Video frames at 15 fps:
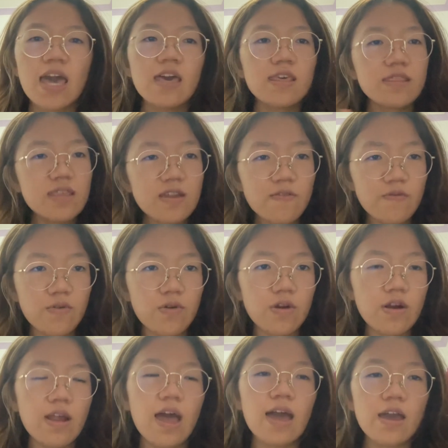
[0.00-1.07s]

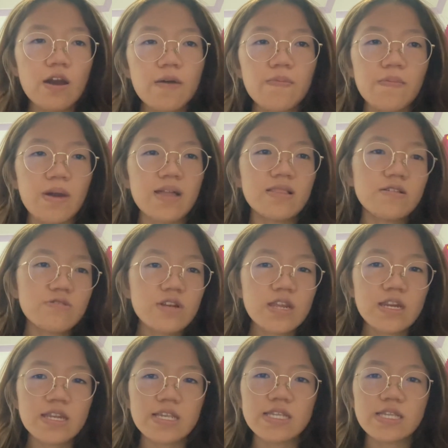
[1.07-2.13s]
Therefore, I hope by
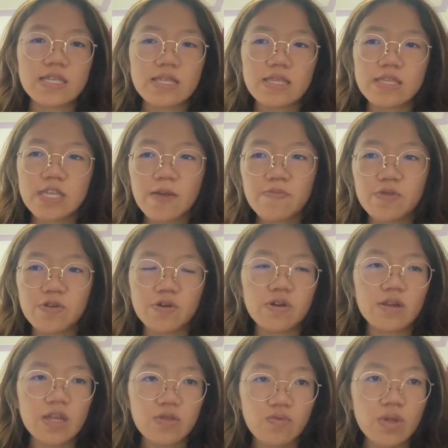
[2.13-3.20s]
learning this chapter
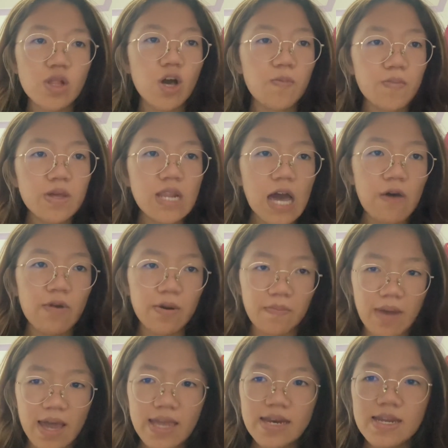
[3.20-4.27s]
it will open our
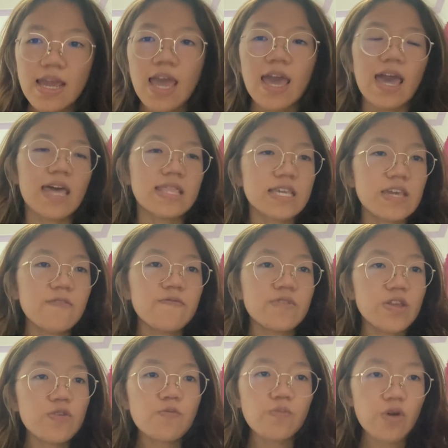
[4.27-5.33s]
mind and give
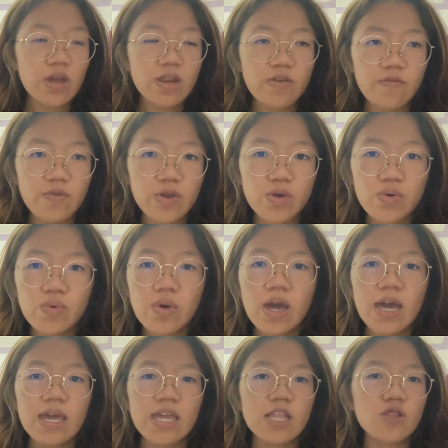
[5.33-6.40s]
new point of view
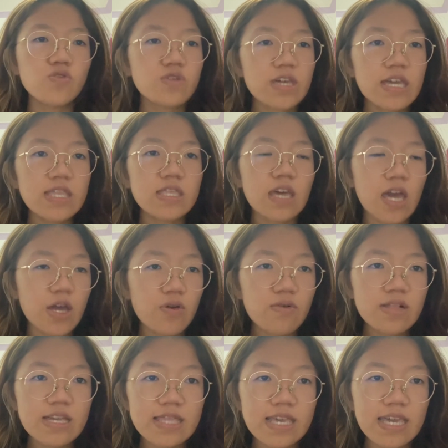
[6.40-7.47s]
in looking the
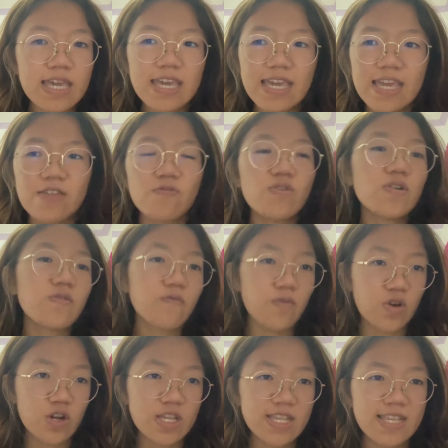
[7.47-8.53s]
equality in
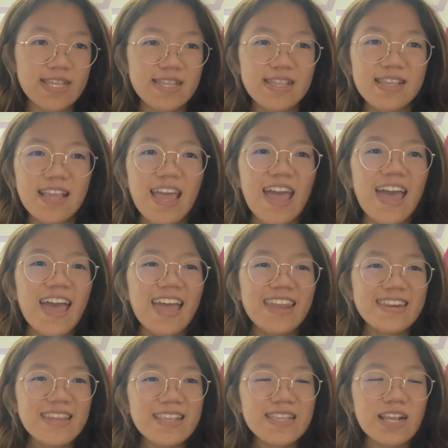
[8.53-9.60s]
workforce.
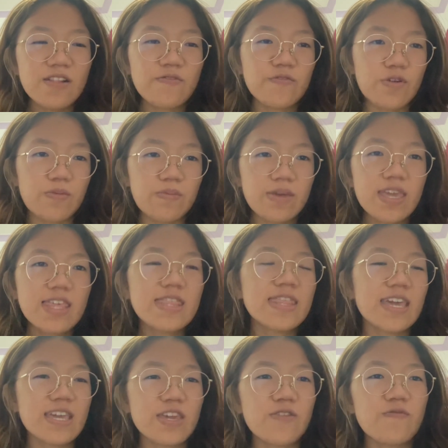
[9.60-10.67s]
That's all from me.
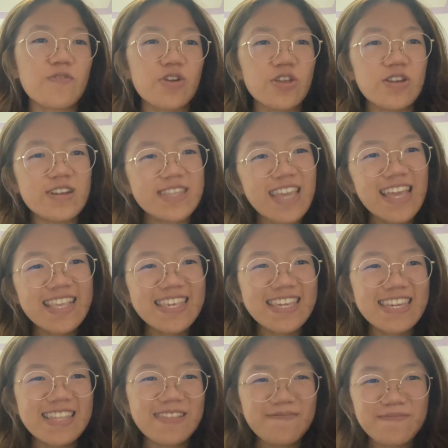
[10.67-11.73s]
Thank you for your attention.